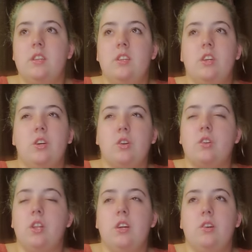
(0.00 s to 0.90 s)
No,
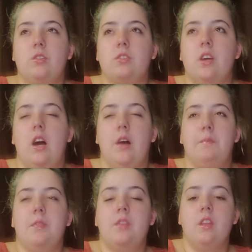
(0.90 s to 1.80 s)
close.
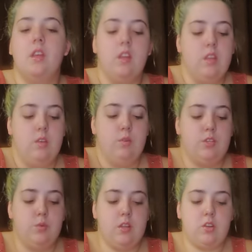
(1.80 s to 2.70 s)
Um, what
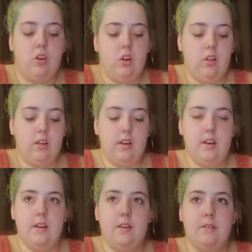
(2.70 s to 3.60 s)
you wouldn't call
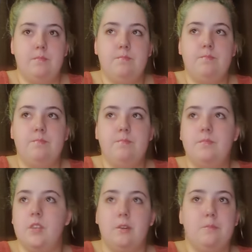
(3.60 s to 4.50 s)
um no.